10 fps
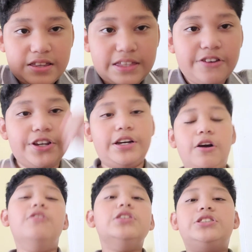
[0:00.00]
There we
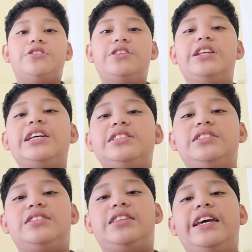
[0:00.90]
go. So next
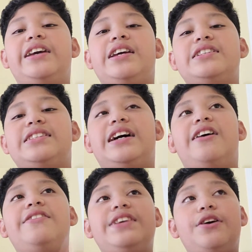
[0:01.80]
thing is that
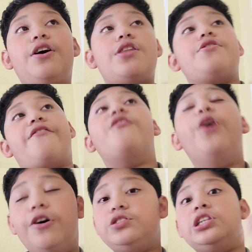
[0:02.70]
on the other
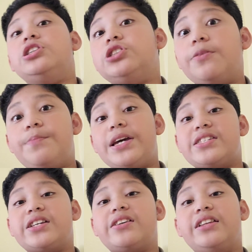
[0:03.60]
phone, so
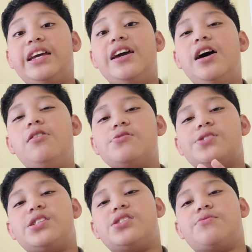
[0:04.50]
basically I was
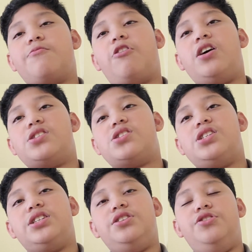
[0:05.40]
just
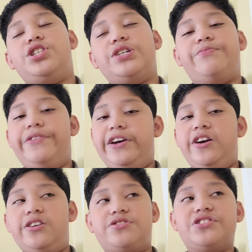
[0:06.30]
watching YouTube
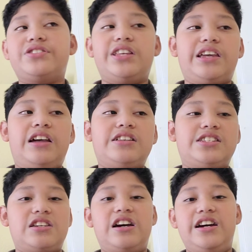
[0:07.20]
there, just like
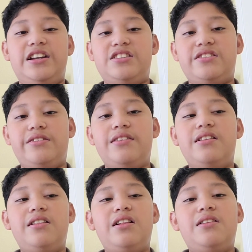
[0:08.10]
sad,
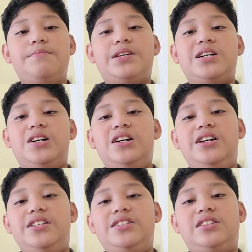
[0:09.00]

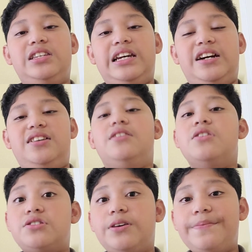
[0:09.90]
because yeah.
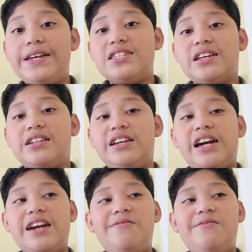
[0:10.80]
So basically I